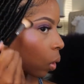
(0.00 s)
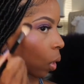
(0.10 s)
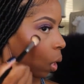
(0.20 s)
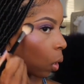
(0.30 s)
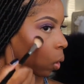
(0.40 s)

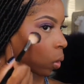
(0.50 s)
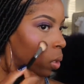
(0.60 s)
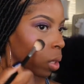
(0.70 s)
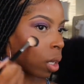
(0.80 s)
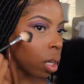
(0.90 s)
That looks
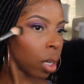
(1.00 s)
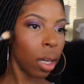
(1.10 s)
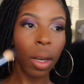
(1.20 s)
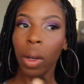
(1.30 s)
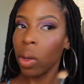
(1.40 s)

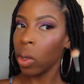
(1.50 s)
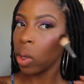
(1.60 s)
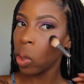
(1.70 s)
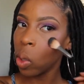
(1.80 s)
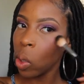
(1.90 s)
good.
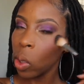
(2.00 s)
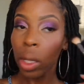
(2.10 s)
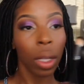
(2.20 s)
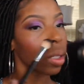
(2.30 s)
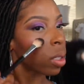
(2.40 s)

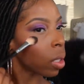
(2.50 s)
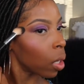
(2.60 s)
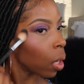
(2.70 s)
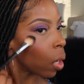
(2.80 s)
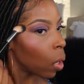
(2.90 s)
Looks
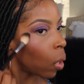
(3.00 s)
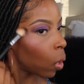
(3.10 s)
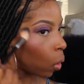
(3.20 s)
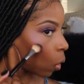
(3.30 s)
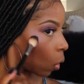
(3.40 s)

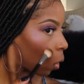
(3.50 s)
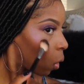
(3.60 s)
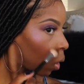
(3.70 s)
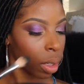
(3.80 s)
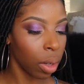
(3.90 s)
good.
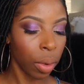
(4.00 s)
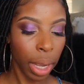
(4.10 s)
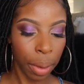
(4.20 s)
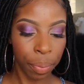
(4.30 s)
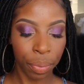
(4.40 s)

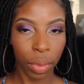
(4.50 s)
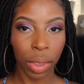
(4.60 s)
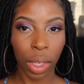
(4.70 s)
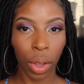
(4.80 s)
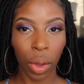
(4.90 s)
Okay,
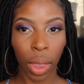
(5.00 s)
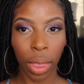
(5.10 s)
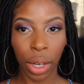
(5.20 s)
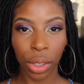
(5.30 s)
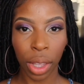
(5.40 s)
so
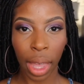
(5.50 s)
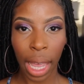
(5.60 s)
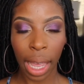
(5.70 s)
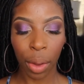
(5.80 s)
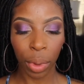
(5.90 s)
there's
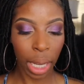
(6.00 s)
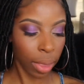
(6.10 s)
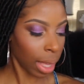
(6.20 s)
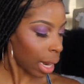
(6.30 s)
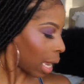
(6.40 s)
that. We
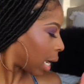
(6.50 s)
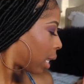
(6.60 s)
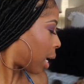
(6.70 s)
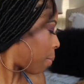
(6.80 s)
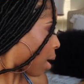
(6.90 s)
got that
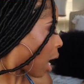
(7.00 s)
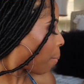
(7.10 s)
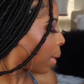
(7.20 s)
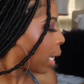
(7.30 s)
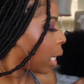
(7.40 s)
highlight
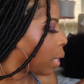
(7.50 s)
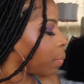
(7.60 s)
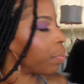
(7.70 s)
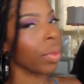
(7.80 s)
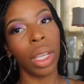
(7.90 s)
popping.
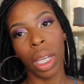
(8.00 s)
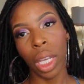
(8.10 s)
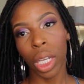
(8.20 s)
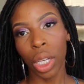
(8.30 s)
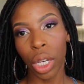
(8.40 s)

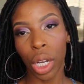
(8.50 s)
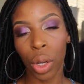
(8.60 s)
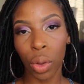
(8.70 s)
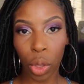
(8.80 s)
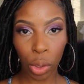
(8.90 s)
You
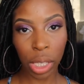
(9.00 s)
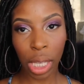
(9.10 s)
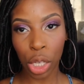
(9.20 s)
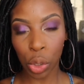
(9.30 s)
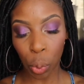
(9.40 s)
know, those
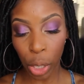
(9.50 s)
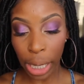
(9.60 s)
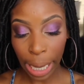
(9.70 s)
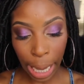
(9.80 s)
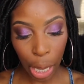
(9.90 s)
things are
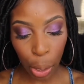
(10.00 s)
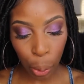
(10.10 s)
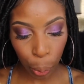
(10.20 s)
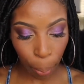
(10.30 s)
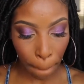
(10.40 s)
working
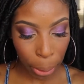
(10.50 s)
out.